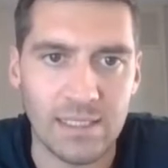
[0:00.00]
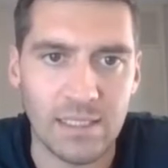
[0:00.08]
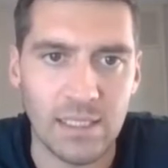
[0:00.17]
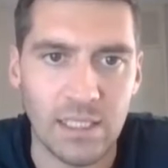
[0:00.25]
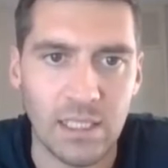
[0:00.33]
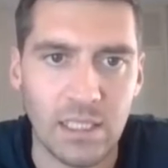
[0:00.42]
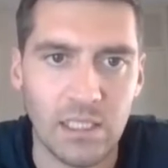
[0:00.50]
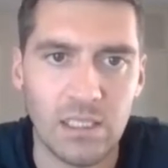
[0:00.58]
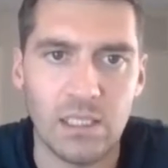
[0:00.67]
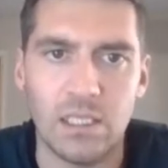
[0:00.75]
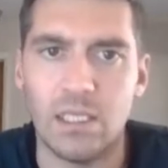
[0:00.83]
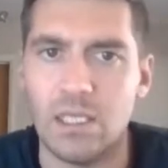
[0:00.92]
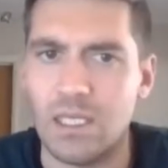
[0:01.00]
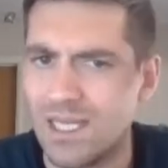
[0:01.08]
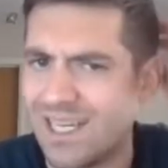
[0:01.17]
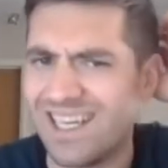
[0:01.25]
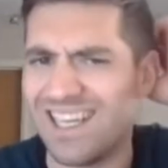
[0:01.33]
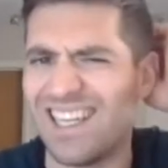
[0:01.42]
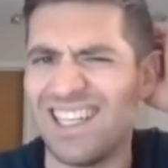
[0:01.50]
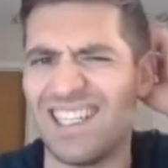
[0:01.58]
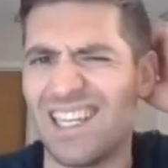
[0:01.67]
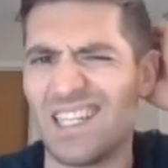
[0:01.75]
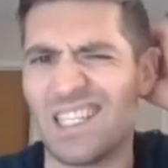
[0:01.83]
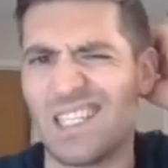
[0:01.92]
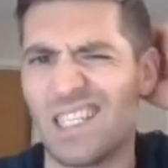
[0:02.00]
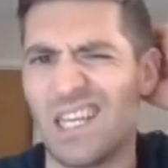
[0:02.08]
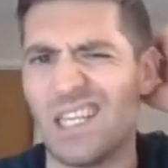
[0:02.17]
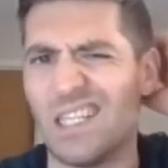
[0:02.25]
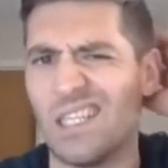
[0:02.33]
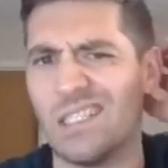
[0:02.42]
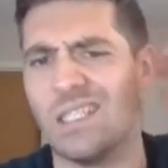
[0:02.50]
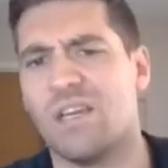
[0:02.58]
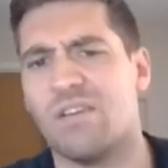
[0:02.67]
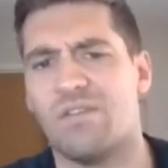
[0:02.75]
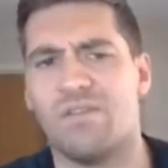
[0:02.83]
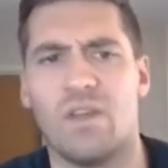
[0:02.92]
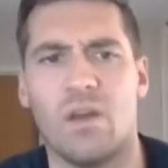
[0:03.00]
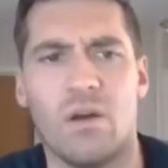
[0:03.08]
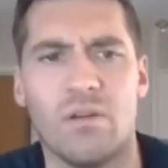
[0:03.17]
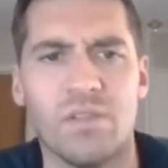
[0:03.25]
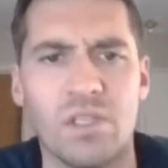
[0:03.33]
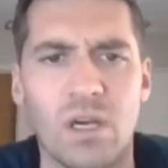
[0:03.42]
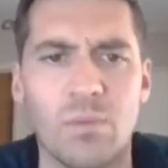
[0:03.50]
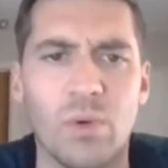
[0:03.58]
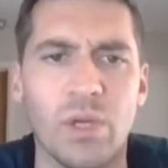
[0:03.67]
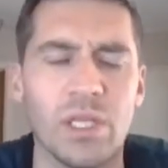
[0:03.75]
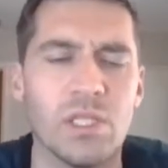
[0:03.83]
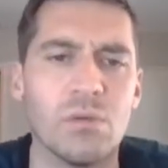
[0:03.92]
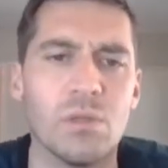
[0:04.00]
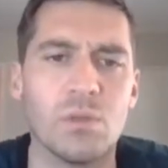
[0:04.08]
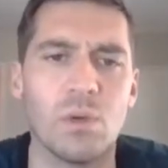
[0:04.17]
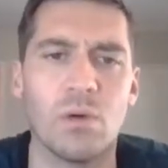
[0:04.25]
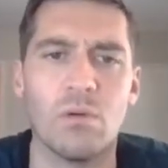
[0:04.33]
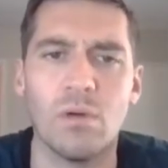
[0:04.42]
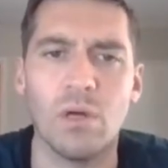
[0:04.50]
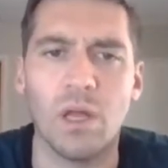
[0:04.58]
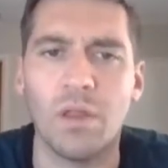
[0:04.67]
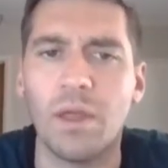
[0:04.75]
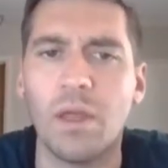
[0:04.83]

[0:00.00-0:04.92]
the index and ETF that obviously I put into as well, I think.